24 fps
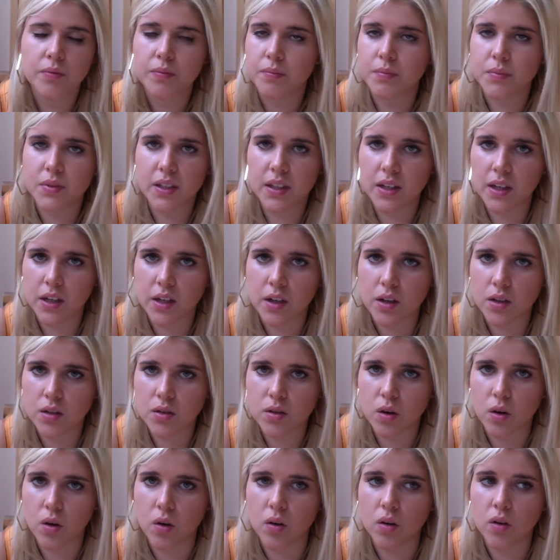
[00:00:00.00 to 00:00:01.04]
singing a
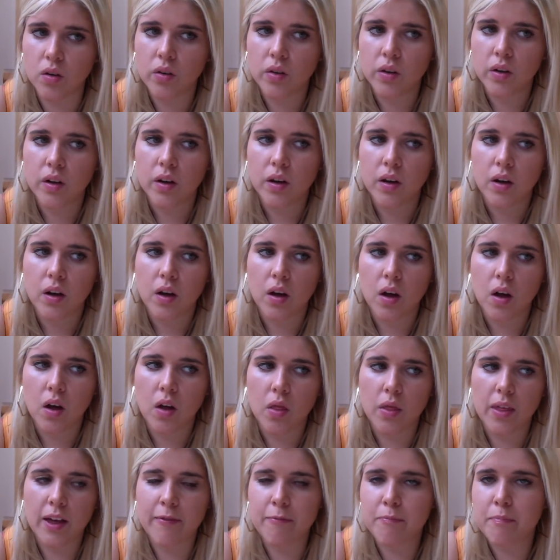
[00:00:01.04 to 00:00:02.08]
song,
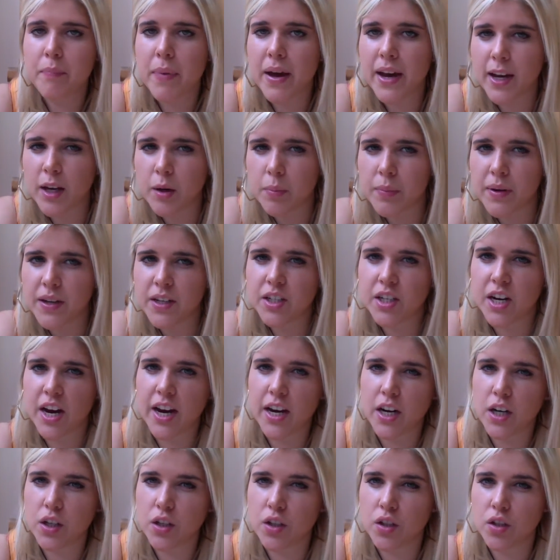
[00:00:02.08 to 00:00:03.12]
they've made me
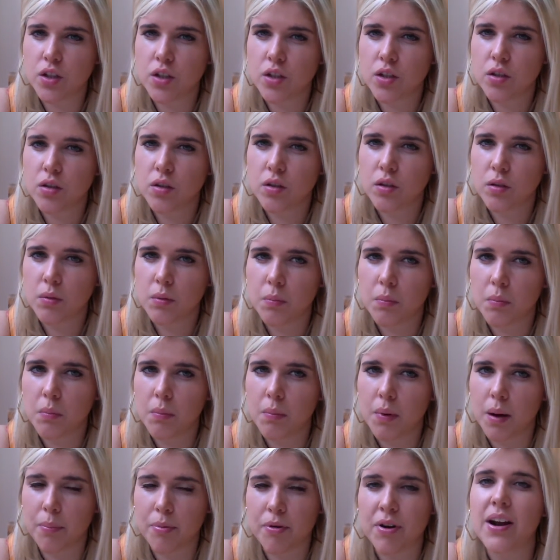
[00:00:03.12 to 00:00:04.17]
change
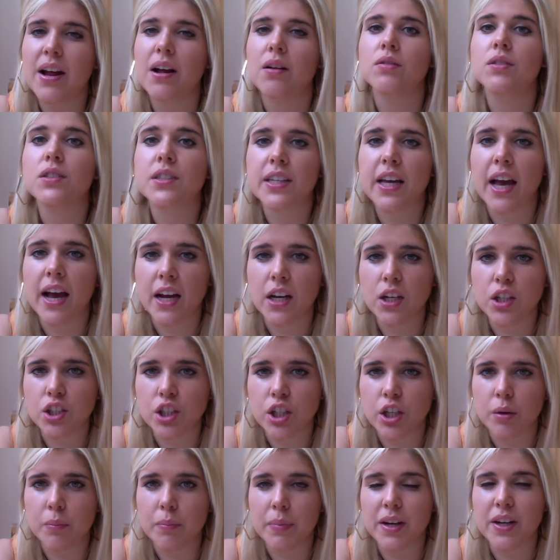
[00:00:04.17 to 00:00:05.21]
my
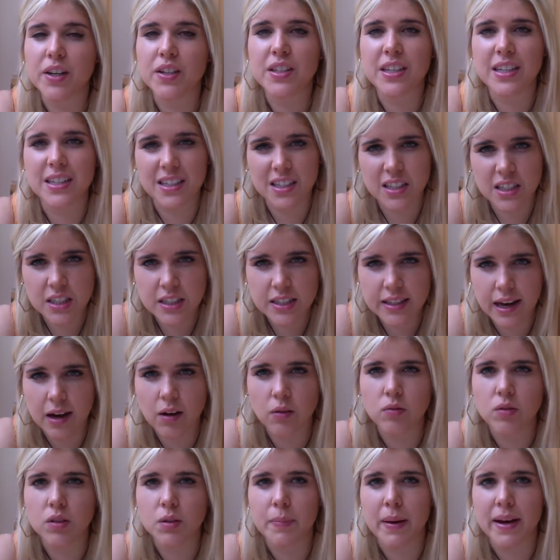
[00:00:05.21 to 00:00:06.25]
pronunciation because it
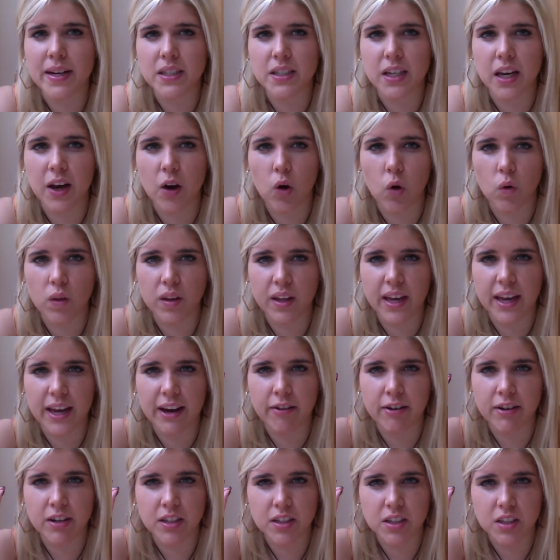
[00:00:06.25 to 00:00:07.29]
sounds better on the
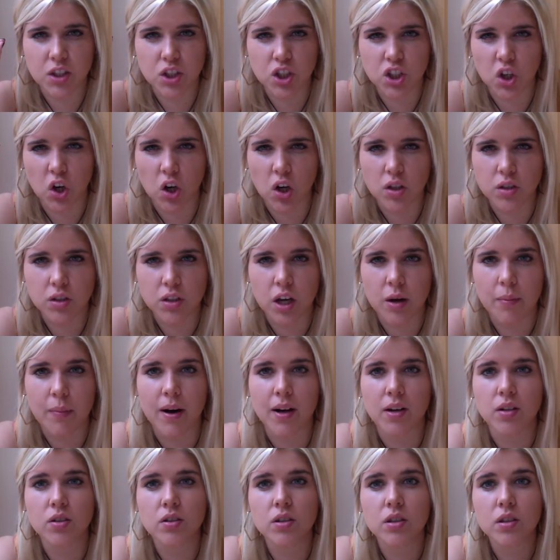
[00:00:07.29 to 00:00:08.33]
ear. It doesn't jar so
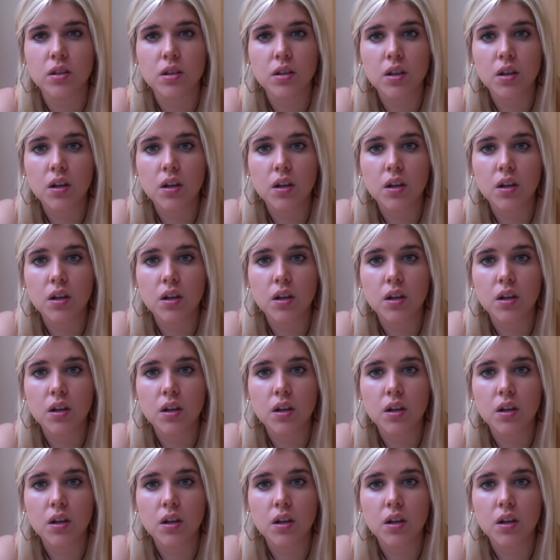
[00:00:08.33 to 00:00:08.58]
much.